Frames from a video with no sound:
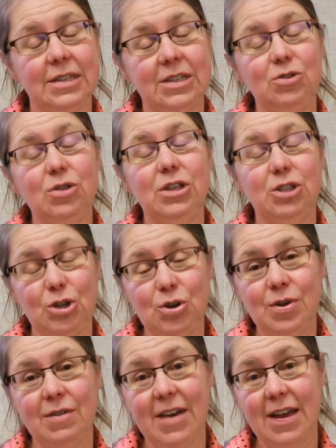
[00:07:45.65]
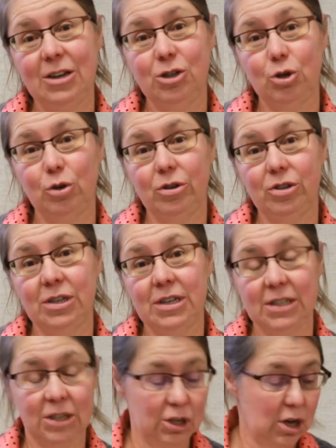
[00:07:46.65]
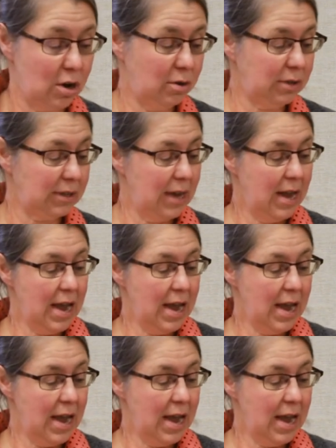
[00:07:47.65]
to the tune of head and shoulders, knees and toes,